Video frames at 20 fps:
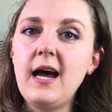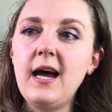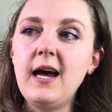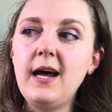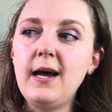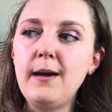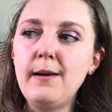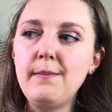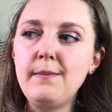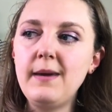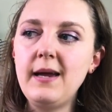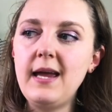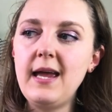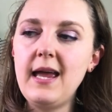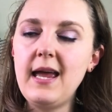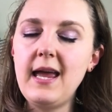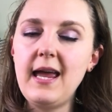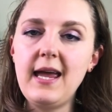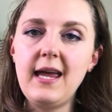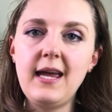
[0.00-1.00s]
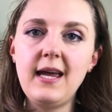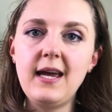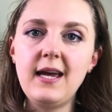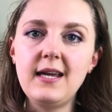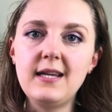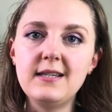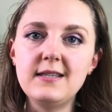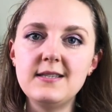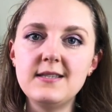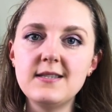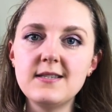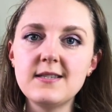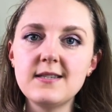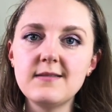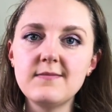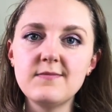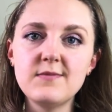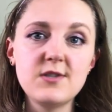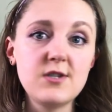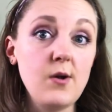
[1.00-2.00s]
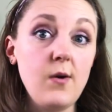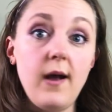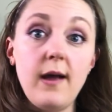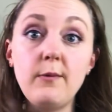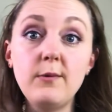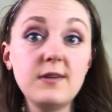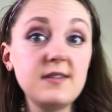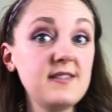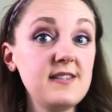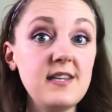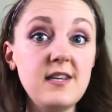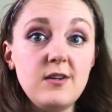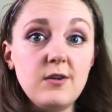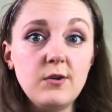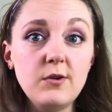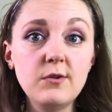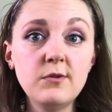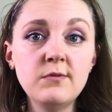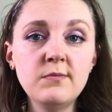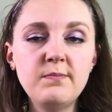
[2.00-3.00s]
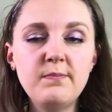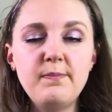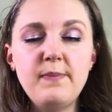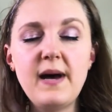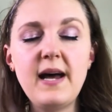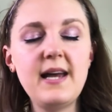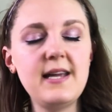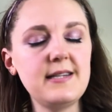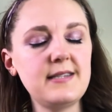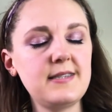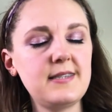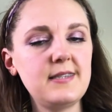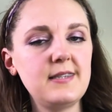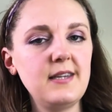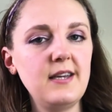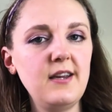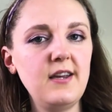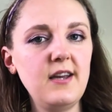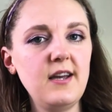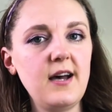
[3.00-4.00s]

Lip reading: And so I will see you, but